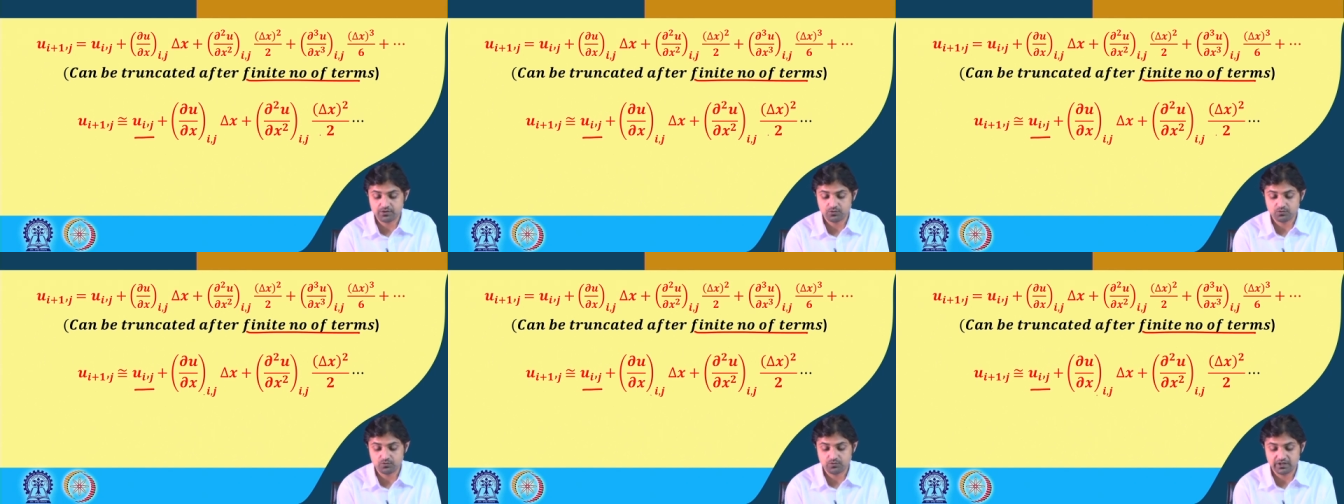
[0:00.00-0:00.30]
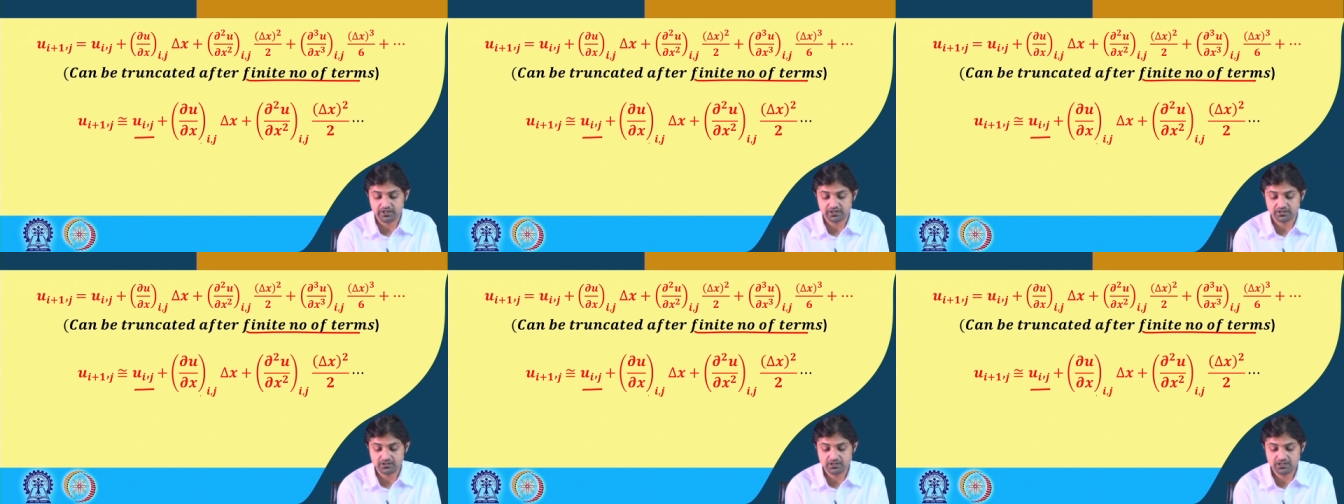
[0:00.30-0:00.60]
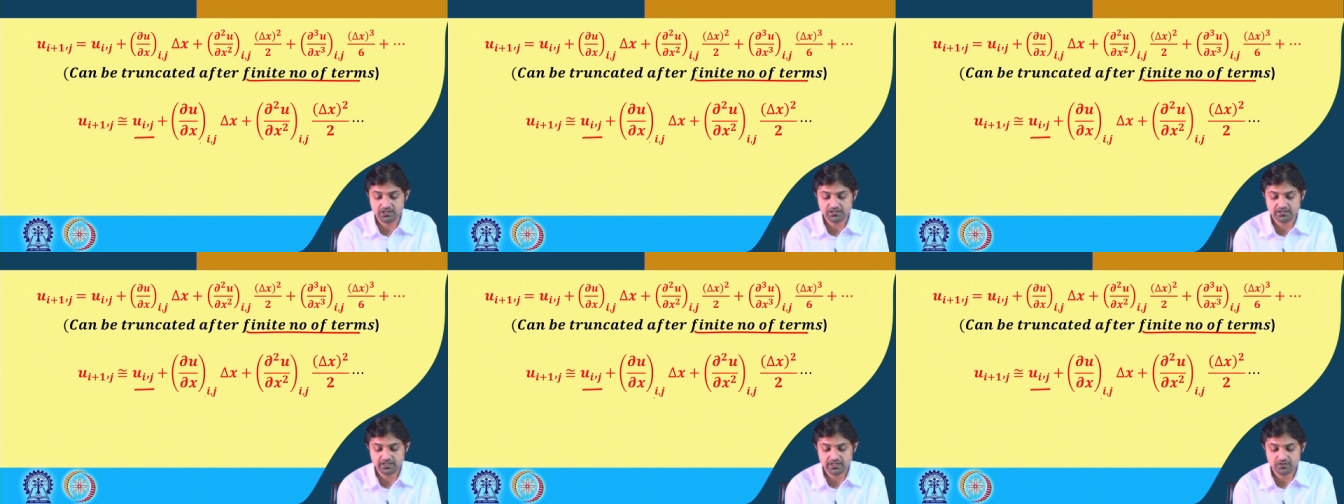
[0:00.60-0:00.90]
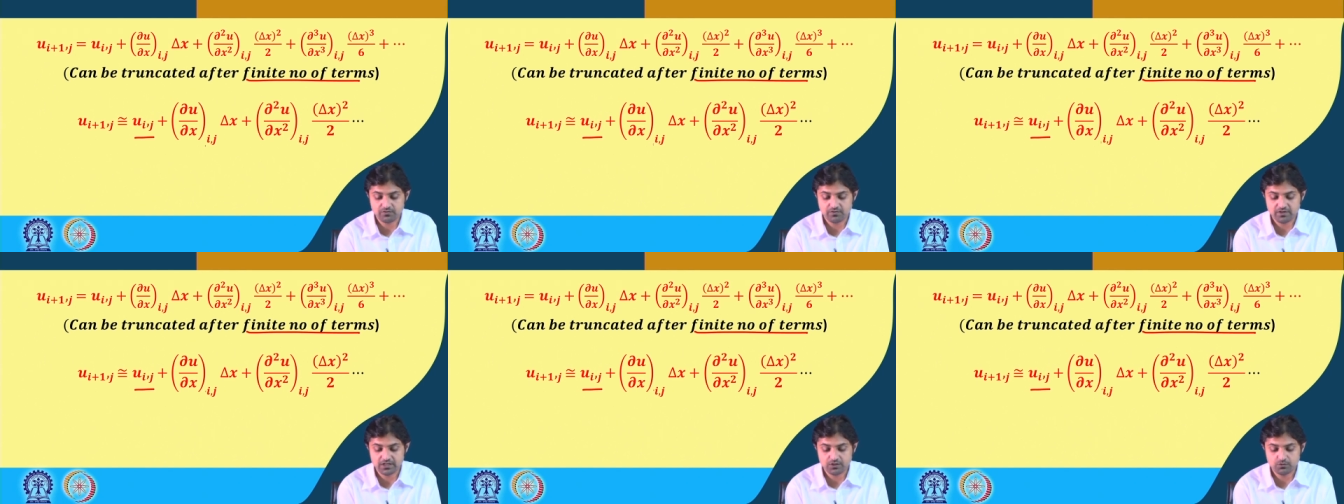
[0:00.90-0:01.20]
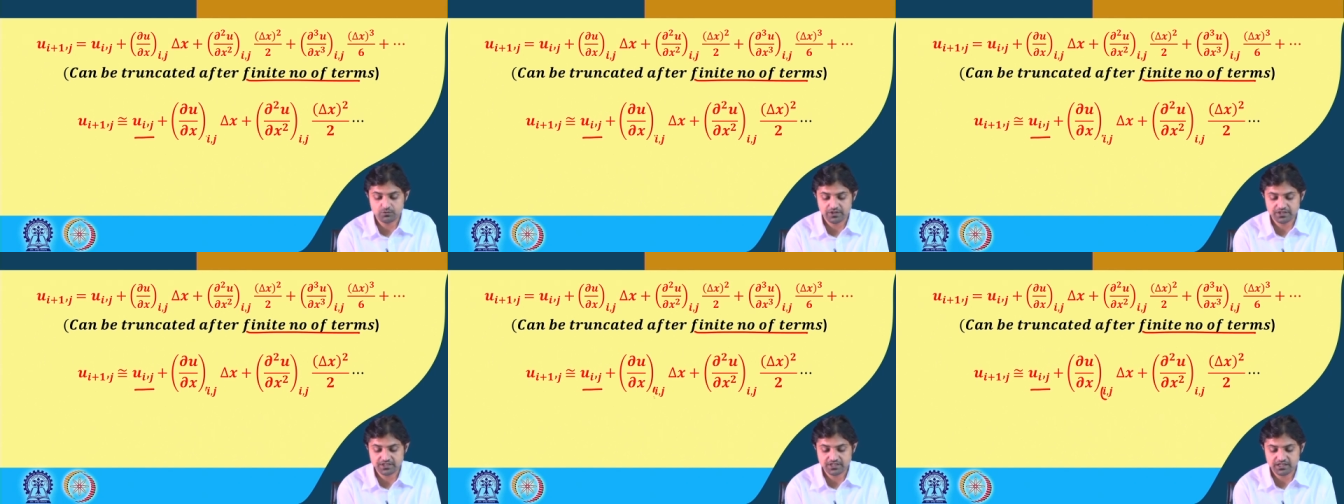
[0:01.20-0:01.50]
2 and these are
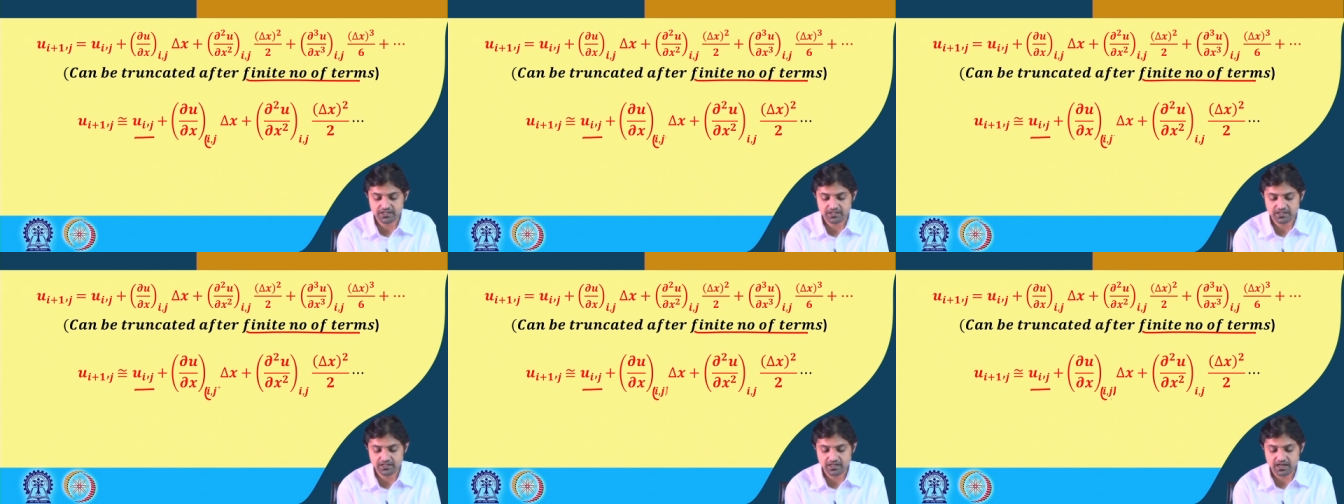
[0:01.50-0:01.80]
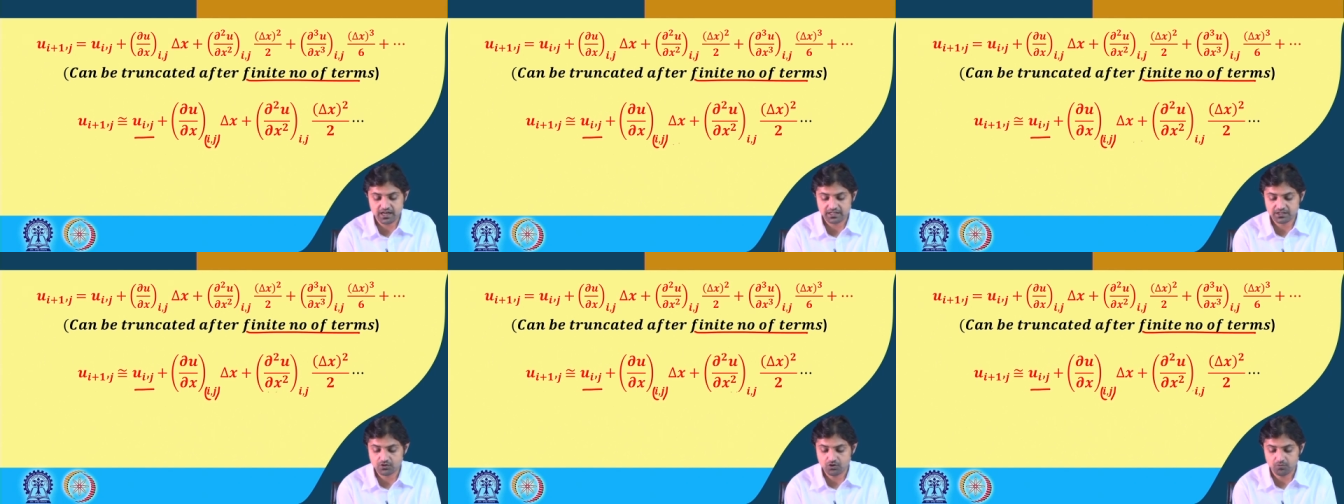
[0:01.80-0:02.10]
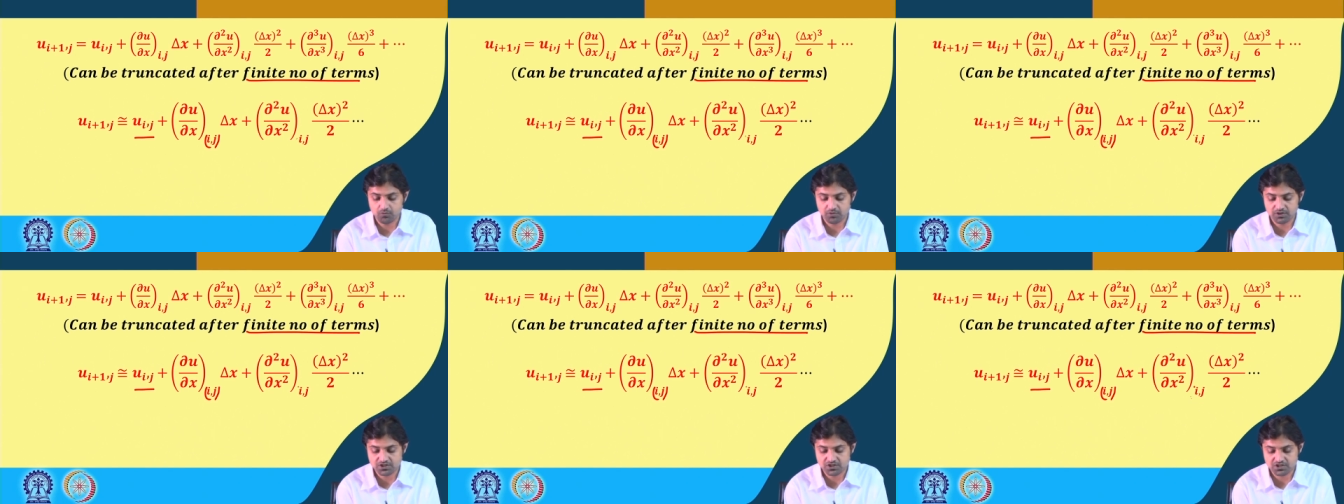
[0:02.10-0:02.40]
evaluated at i comma